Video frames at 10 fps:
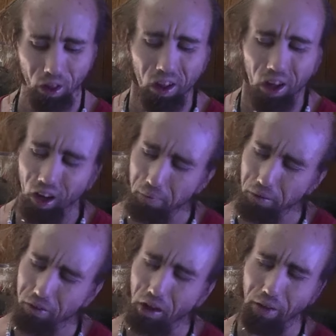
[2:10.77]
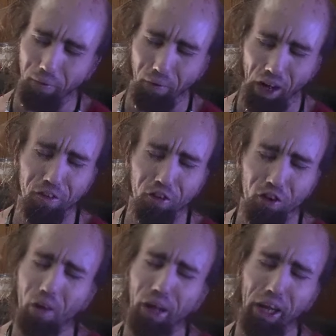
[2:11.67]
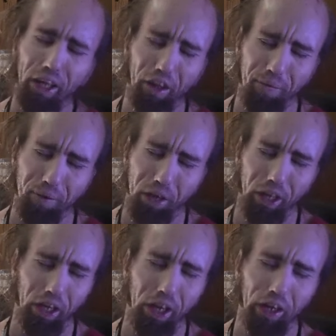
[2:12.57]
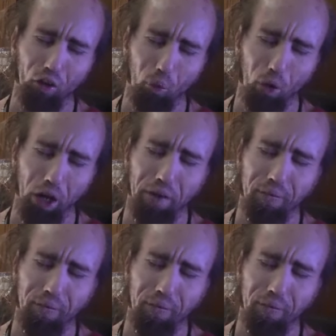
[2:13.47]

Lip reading: Let me tell you, when I saw that kid being yanked away